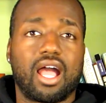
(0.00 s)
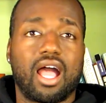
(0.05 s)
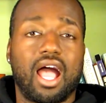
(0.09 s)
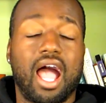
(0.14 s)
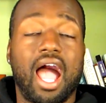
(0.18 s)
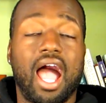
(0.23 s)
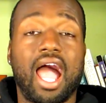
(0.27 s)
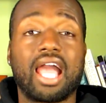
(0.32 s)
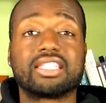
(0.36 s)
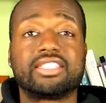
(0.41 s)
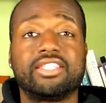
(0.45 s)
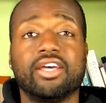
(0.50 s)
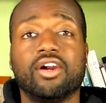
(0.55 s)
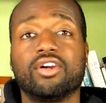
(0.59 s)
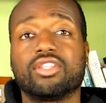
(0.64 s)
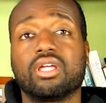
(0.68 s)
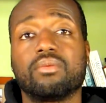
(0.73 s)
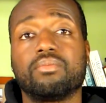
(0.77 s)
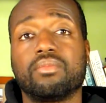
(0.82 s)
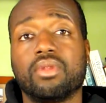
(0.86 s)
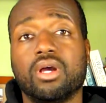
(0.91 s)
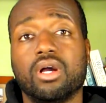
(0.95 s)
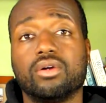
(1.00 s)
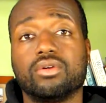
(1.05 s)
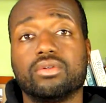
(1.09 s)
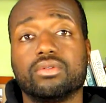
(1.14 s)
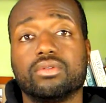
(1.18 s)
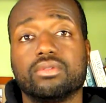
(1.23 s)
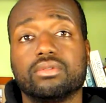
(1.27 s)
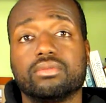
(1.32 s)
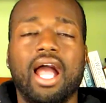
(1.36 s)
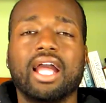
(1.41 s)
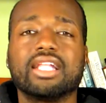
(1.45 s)
I tell them no.
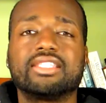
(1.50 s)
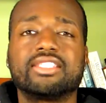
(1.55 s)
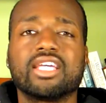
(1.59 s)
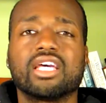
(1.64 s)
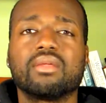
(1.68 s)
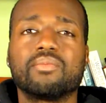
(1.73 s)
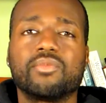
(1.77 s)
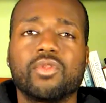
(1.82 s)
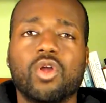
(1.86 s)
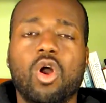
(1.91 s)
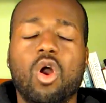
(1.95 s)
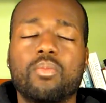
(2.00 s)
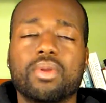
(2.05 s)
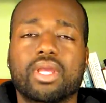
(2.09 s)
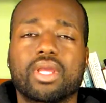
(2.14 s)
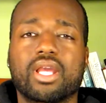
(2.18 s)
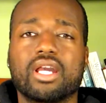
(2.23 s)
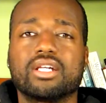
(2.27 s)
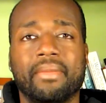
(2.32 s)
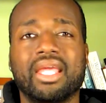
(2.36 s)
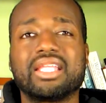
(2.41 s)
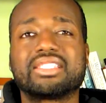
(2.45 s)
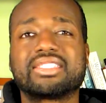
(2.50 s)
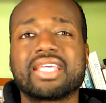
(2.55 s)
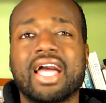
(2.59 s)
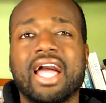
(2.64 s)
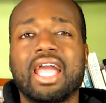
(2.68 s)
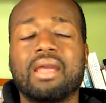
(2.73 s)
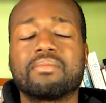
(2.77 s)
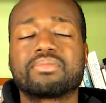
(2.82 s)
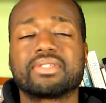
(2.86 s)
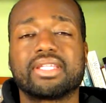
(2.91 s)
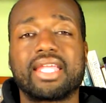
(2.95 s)
I tell them no because many
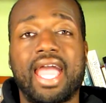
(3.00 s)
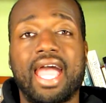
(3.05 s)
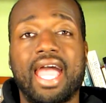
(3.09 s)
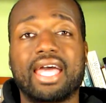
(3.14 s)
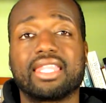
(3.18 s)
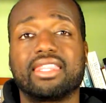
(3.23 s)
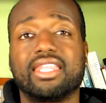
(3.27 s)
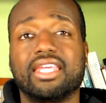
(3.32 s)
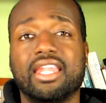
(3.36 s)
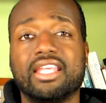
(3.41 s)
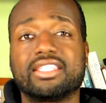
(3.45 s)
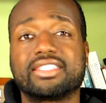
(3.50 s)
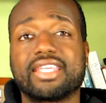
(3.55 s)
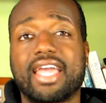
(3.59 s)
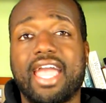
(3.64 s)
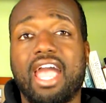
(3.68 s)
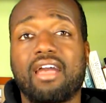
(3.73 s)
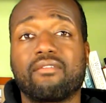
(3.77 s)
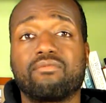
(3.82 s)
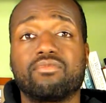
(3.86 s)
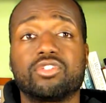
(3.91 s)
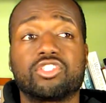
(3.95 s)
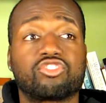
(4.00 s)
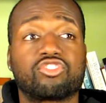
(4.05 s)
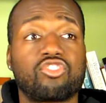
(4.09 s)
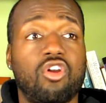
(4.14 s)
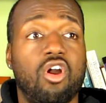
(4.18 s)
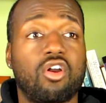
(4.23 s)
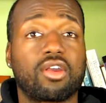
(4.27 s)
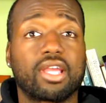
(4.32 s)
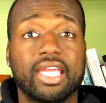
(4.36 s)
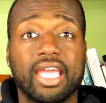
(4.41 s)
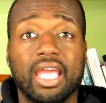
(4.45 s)
times an athlete needs to have
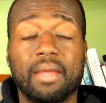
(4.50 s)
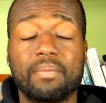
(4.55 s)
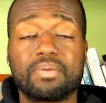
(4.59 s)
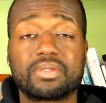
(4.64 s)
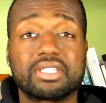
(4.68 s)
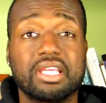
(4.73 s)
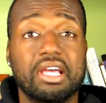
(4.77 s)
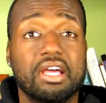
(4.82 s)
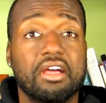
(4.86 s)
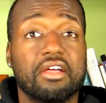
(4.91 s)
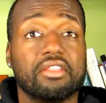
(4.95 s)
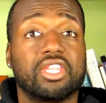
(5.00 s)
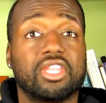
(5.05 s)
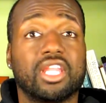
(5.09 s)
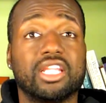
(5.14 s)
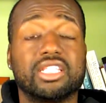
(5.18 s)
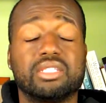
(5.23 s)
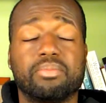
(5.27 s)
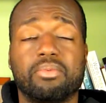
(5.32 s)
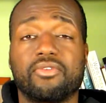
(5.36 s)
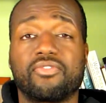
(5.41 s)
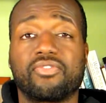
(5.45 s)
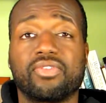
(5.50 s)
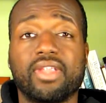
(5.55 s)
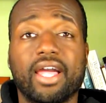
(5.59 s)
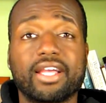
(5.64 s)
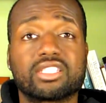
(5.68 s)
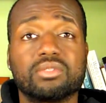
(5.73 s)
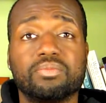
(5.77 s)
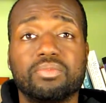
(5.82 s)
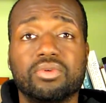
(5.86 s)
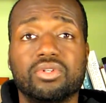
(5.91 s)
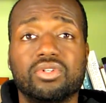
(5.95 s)
strong hips, they need to be
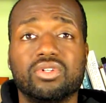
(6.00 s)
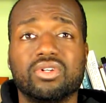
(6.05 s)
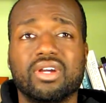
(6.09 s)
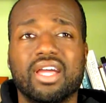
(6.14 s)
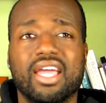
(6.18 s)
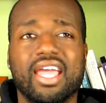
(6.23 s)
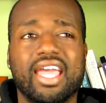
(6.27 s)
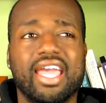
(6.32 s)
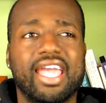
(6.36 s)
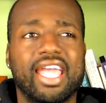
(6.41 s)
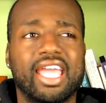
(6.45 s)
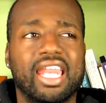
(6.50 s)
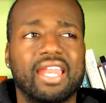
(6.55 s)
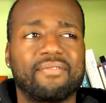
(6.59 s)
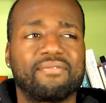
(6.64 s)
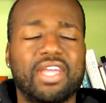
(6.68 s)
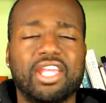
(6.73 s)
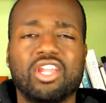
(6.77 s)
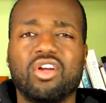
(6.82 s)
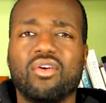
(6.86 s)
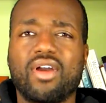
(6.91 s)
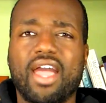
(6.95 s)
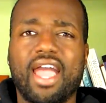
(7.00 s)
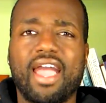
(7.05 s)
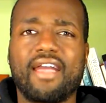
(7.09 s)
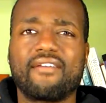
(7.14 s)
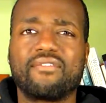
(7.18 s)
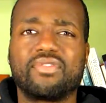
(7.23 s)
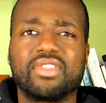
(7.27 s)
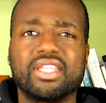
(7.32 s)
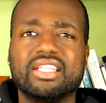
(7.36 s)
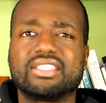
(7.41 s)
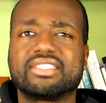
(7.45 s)
flexible, and if they don't
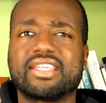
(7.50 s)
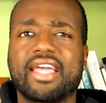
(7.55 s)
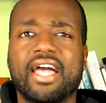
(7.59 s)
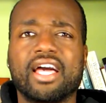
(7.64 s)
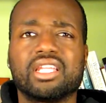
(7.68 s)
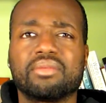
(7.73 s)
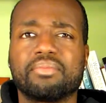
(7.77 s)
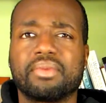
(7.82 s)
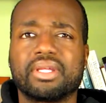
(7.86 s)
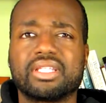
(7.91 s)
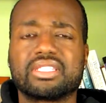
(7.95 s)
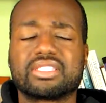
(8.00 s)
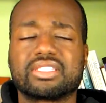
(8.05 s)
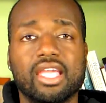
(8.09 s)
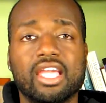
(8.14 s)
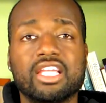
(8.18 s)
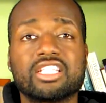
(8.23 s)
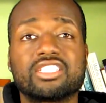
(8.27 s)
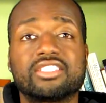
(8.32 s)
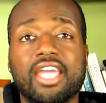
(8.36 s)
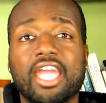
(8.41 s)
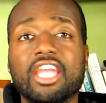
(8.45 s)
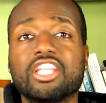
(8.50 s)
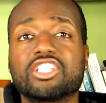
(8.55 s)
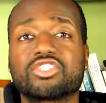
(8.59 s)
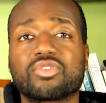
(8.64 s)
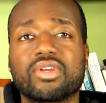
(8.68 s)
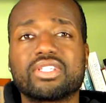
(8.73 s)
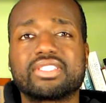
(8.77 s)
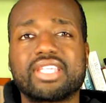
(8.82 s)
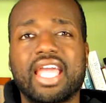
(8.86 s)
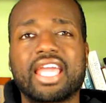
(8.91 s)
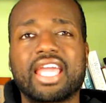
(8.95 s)
have these elements, it's
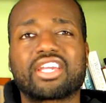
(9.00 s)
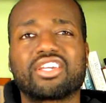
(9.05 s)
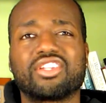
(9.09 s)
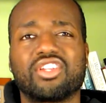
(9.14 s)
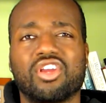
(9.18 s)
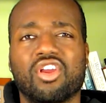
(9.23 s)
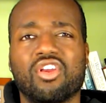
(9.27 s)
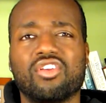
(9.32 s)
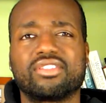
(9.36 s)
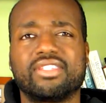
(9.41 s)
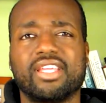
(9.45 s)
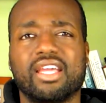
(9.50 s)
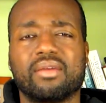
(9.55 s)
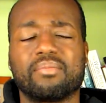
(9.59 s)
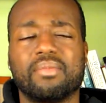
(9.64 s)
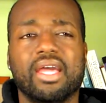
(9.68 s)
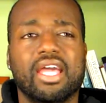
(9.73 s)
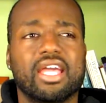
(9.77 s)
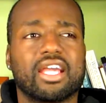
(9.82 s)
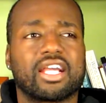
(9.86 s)
dangerous and can hurt them.